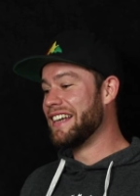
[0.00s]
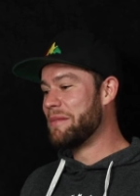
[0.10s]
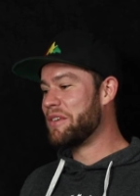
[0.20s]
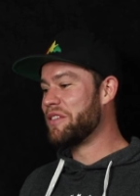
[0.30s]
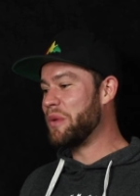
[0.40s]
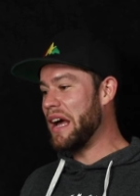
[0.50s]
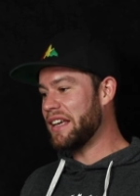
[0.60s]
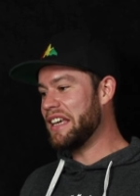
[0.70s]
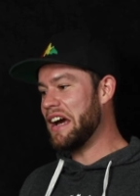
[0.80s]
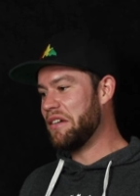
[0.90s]
The number of
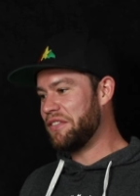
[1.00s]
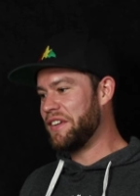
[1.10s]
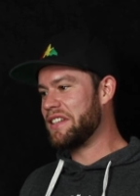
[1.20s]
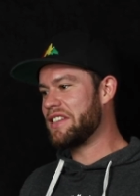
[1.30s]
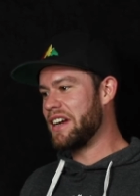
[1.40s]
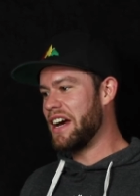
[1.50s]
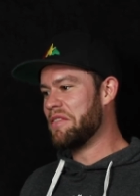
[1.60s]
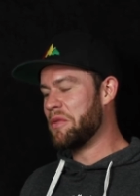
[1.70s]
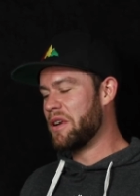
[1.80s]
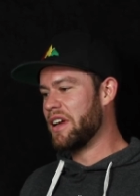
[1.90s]
wacky outfits that
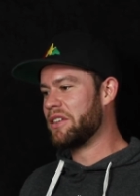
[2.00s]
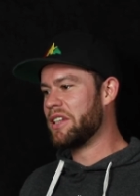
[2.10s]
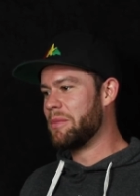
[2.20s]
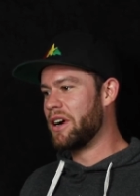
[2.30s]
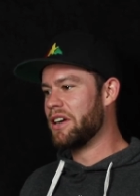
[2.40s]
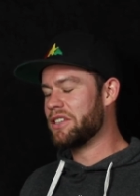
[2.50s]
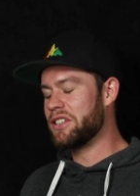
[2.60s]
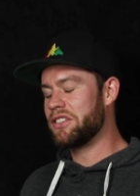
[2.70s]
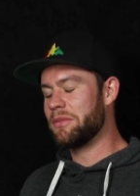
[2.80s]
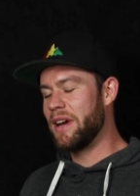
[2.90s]
I have worn out to the
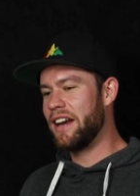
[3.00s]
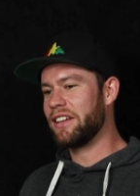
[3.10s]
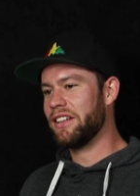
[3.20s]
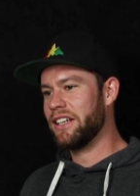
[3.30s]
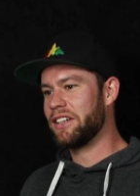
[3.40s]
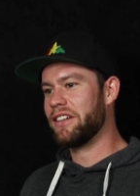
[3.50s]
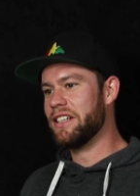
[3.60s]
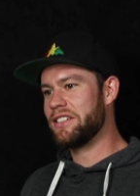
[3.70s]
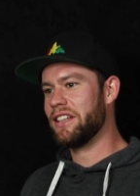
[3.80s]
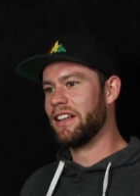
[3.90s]
bars has dramatically
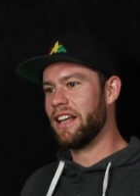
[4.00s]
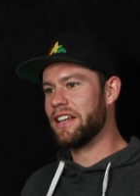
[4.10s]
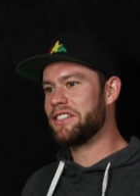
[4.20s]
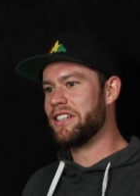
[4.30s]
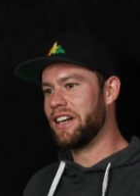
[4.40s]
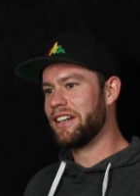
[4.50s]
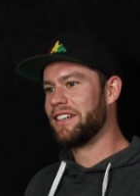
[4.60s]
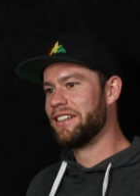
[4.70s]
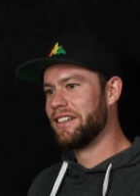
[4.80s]
increased in the last year.